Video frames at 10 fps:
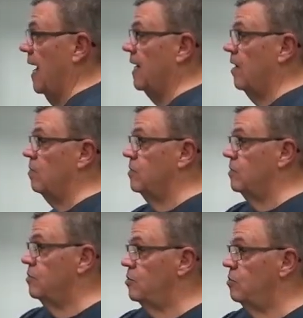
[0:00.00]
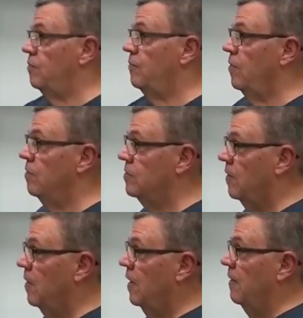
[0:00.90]
I had to go to the Jews first.
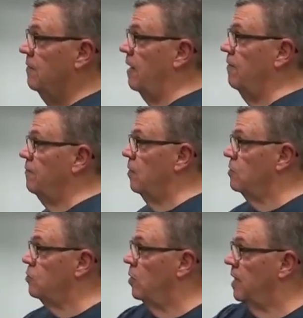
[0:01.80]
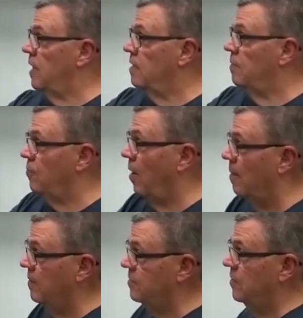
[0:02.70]
They the first one to get the
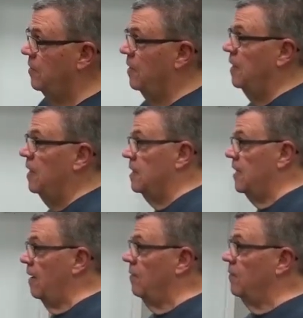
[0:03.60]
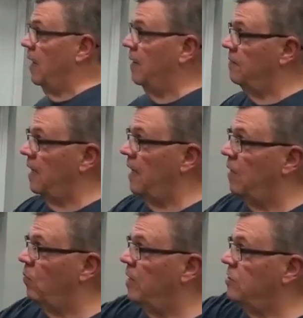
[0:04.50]
promise. They, and then
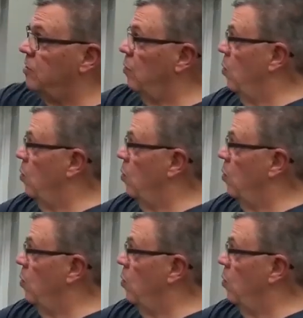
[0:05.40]
he went to the